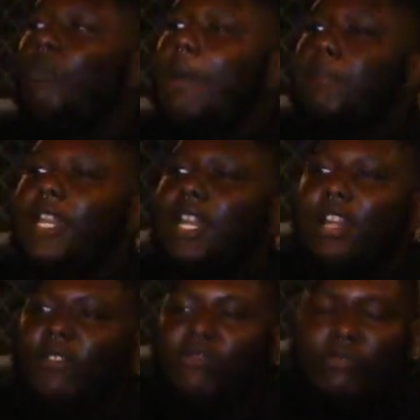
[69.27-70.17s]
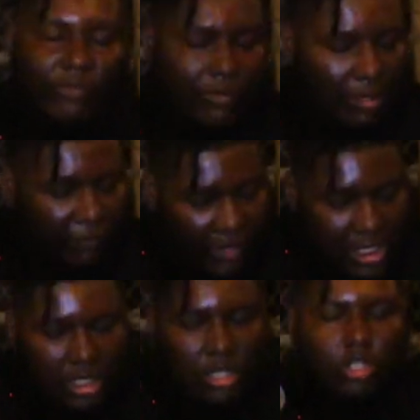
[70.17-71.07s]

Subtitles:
Riper than the fiction,